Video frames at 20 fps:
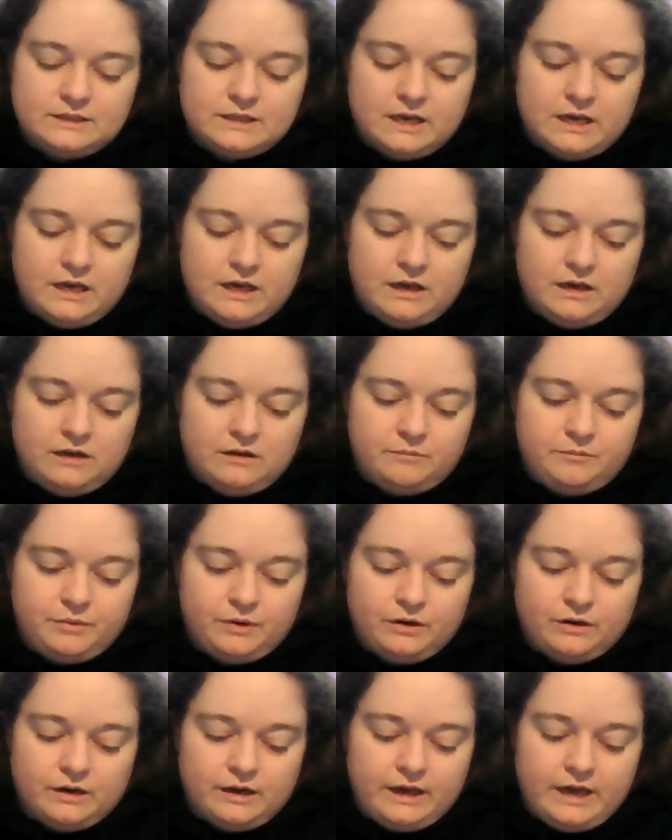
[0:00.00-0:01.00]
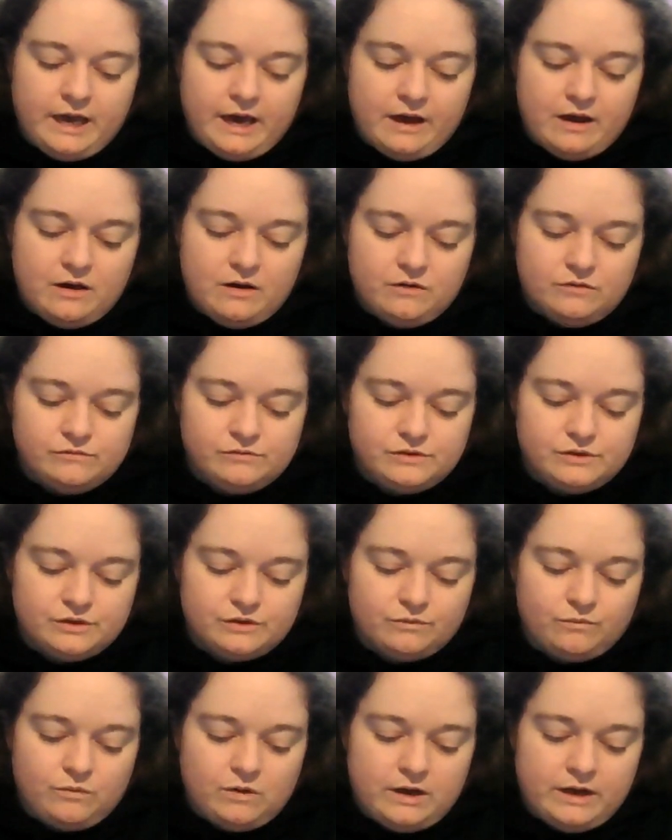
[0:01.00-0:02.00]
thing per account
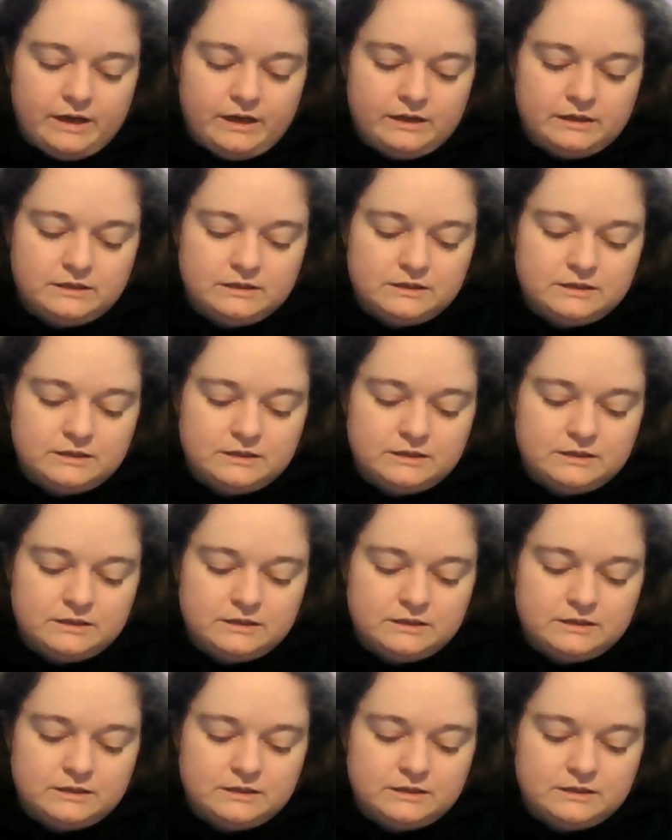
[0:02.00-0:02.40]
or what,